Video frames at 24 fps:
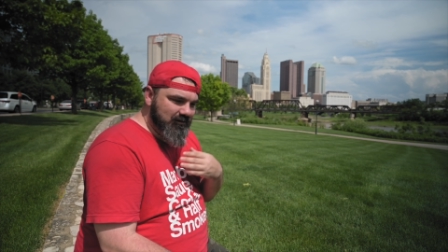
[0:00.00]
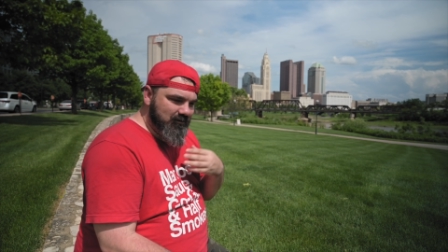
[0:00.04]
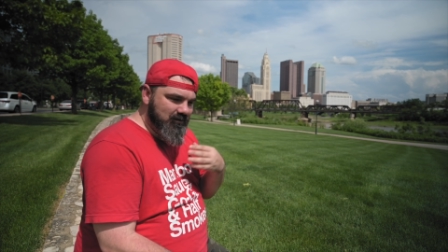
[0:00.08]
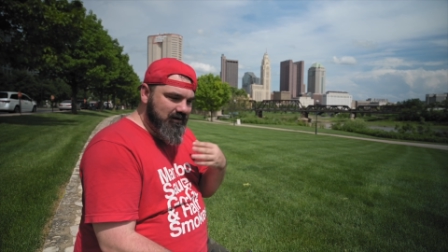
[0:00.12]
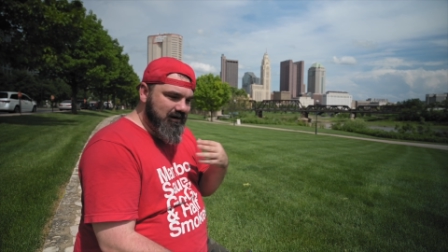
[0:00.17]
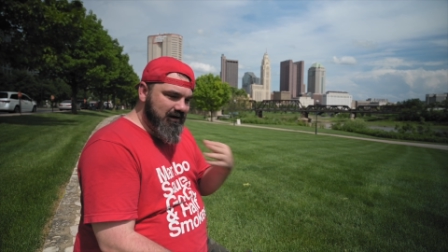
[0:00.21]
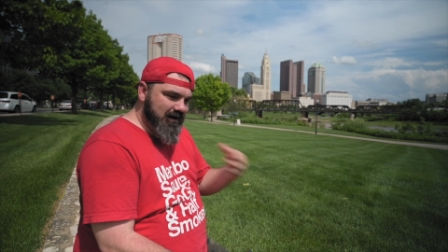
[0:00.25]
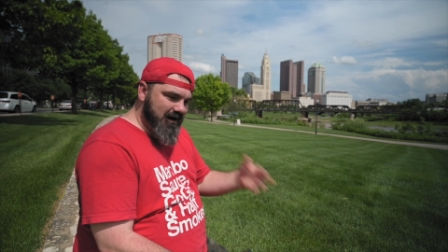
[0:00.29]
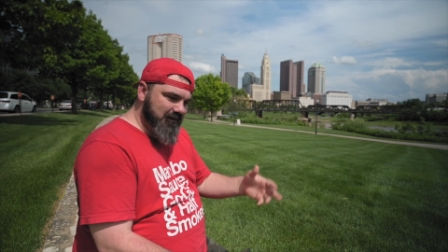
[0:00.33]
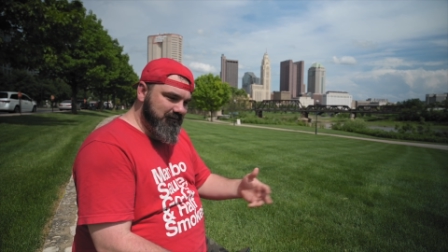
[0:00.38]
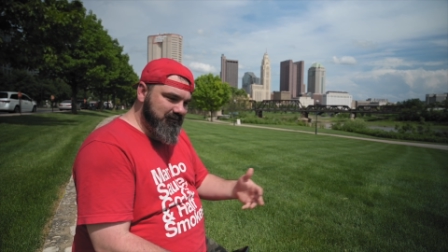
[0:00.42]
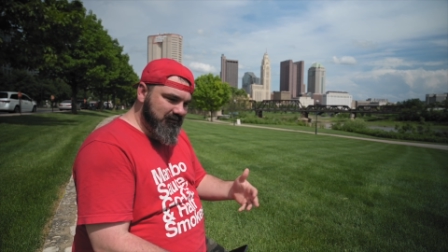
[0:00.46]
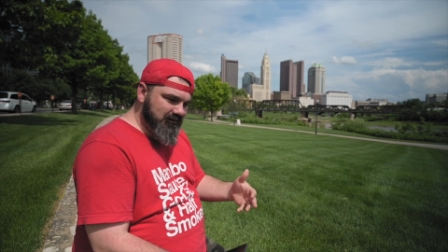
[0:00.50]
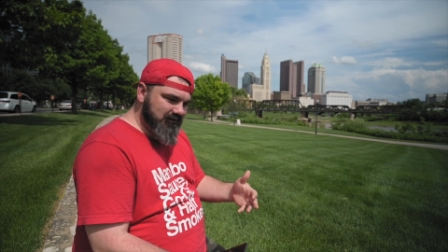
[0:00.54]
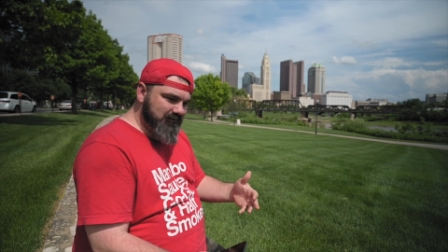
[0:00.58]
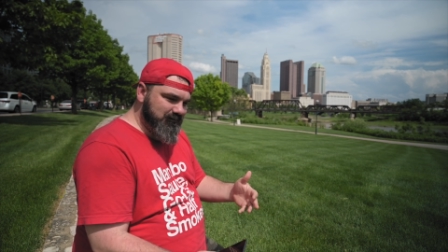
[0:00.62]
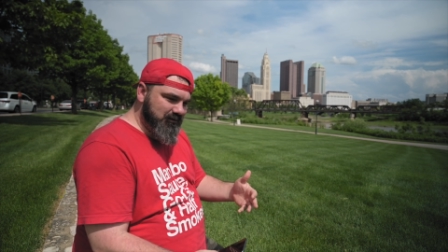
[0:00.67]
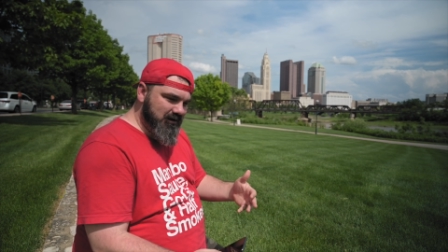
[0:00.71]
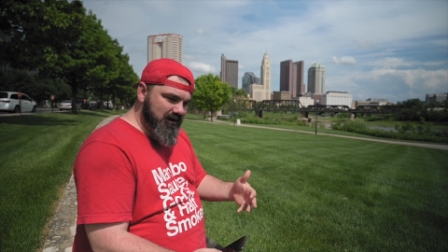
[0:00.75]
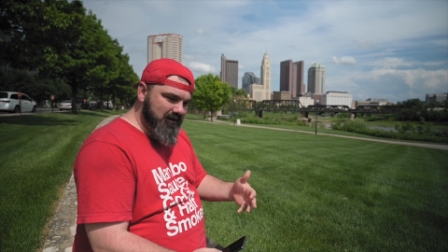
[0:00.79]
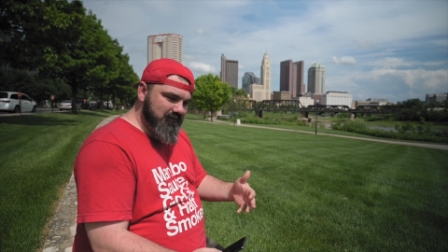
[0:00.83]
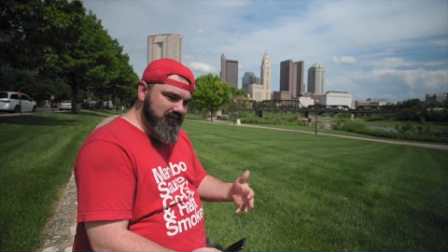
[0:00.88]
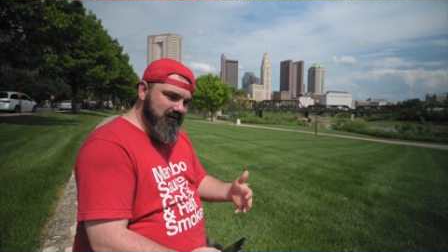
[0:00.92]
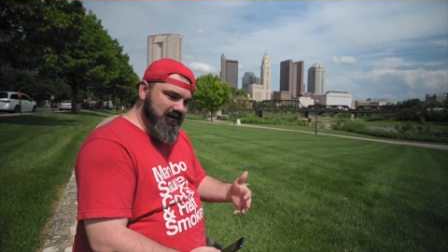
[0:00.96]
I wanted Optimus
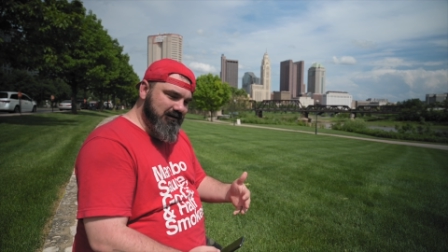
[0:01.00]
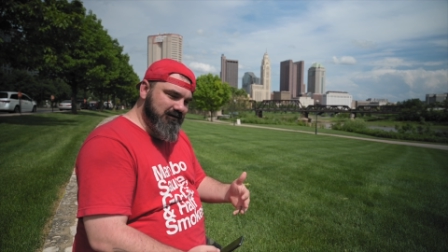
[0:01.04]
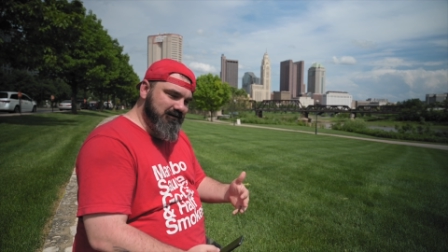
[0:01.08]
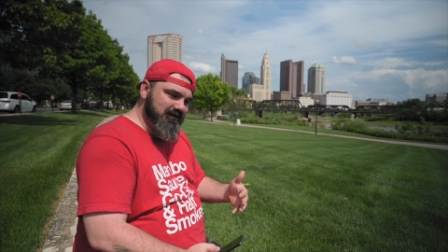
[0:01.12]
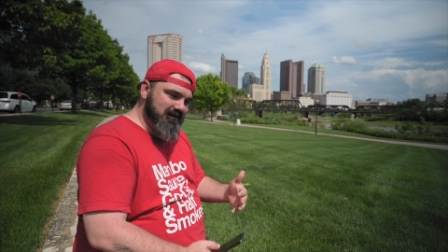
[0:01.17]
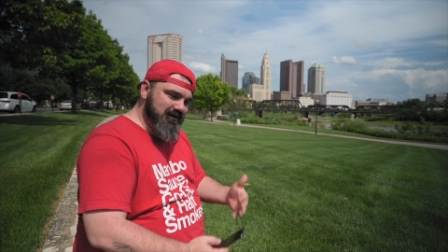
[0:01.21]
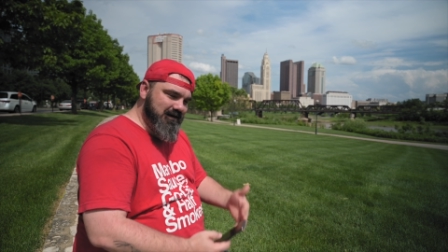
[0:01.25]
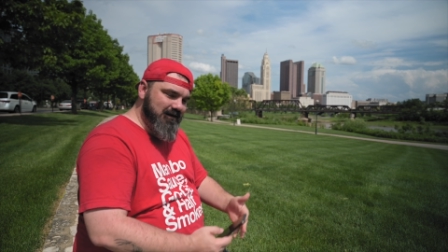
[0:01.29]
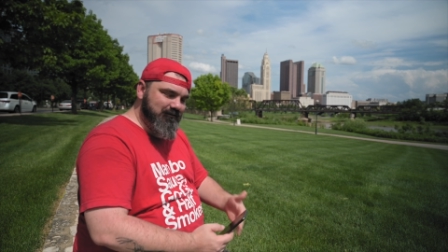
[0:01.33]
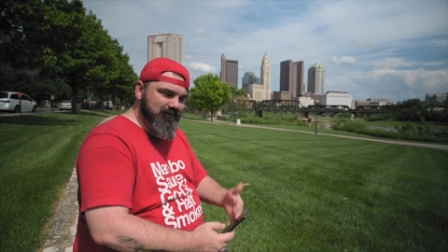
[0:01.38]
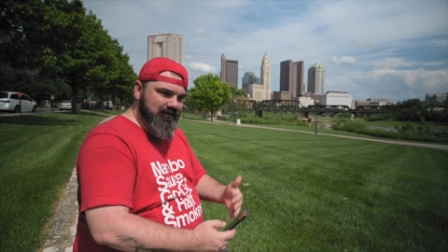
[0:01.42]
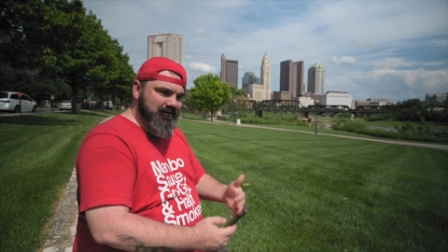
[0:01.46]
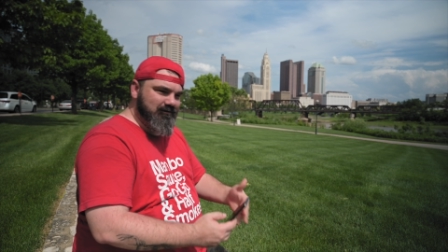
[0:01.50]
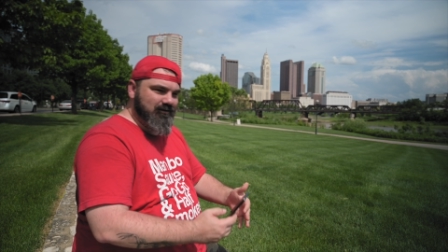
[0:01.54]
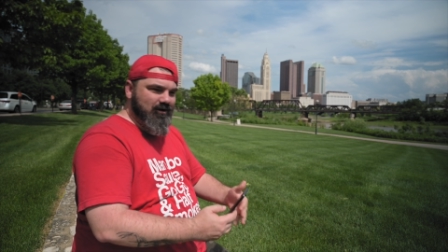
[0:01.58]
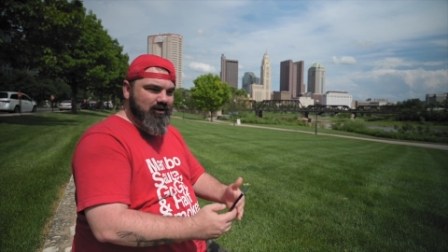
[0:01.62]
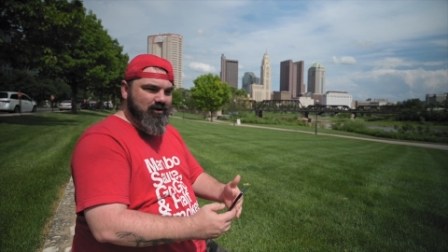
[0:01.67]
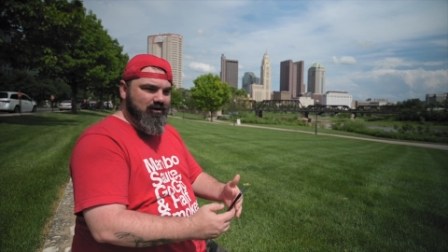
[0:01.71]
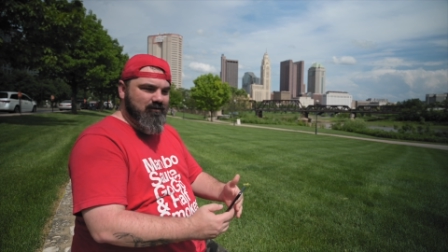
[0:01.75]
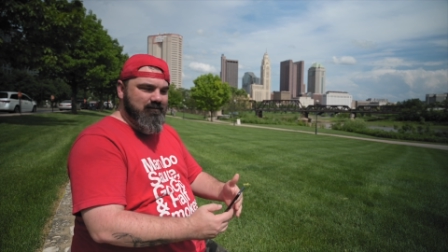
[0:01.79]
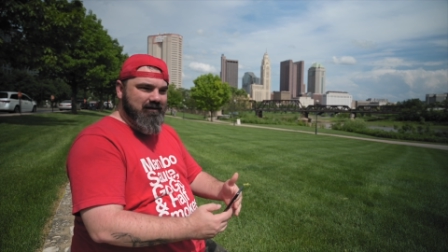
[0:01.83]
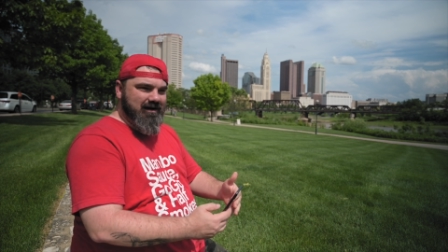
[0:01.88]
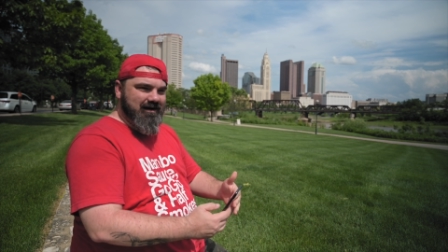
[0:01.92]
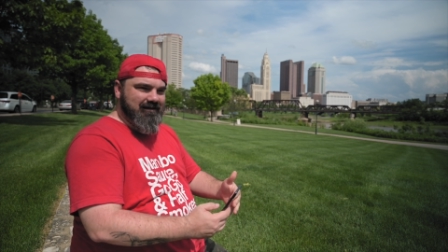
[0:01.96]
Prime to give his
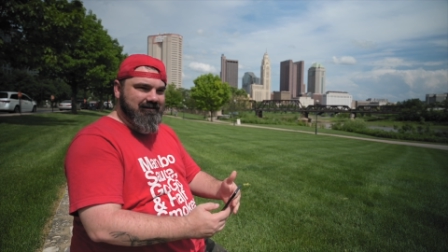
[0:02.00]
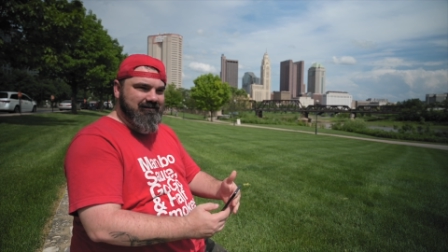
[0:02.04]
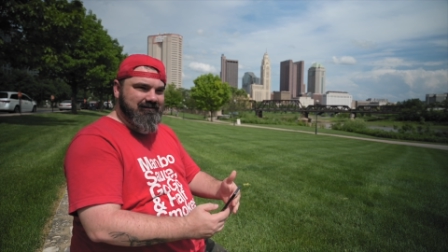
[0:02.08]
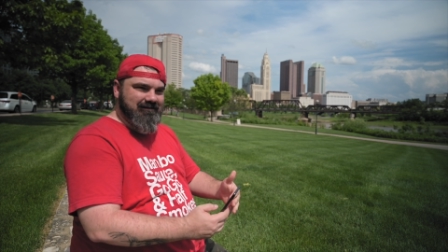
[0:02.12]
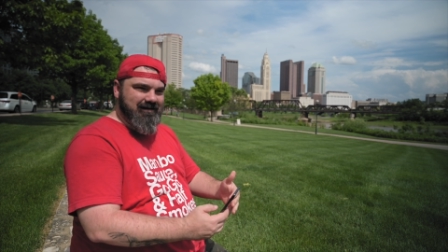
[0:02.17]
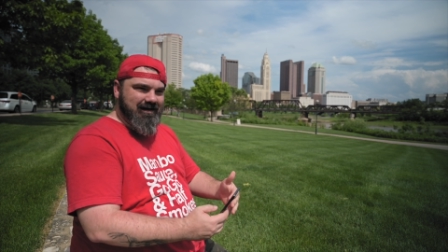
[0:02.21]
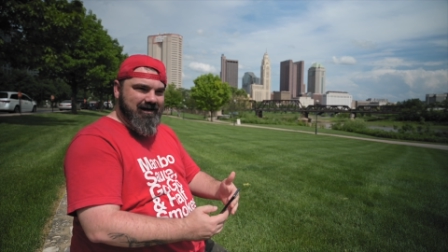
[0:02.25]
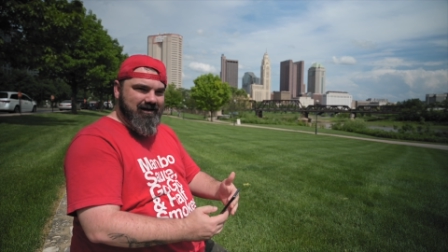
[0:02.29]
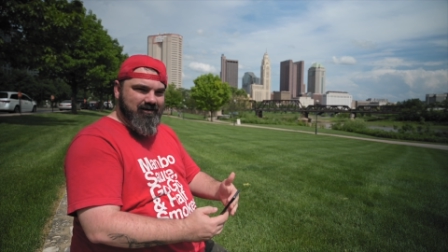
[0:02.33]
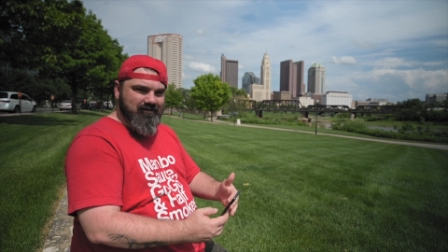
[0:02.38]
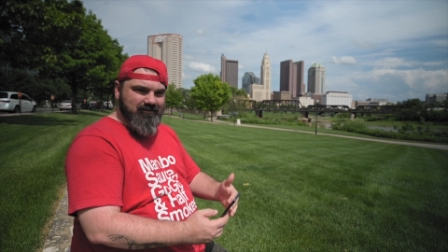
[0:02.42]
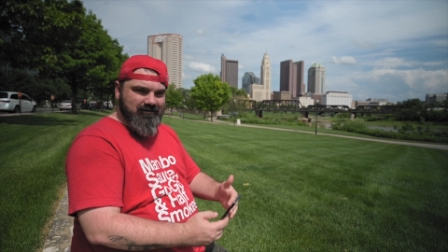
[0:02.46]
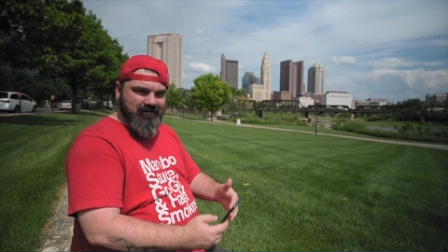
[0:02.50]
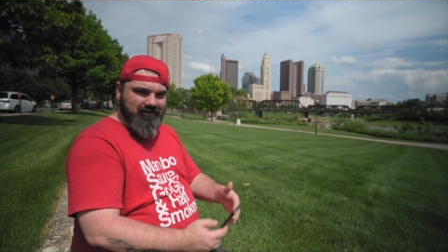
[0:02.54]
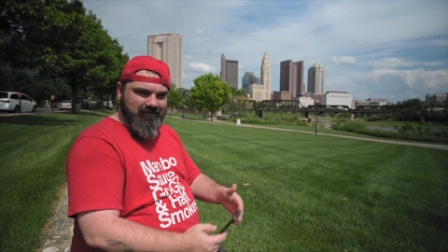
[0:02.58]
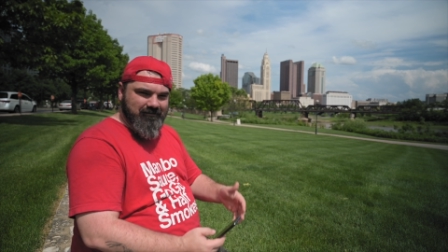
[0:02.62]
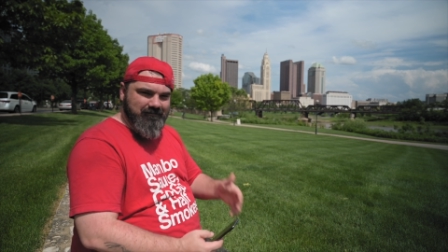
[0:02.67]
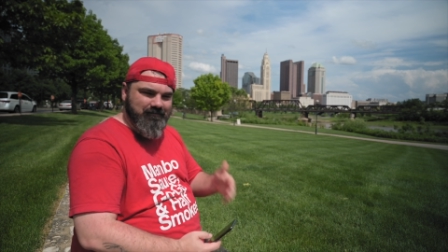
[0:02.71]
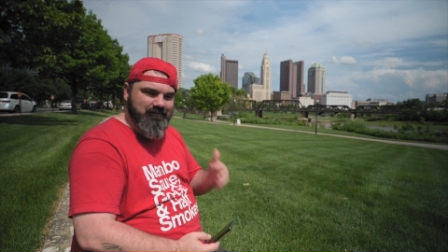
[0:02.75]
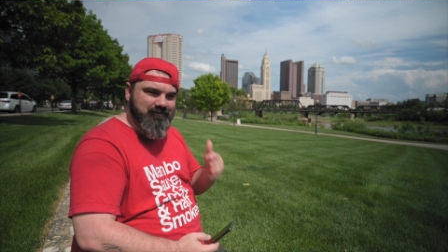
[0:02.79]
Autobot sound,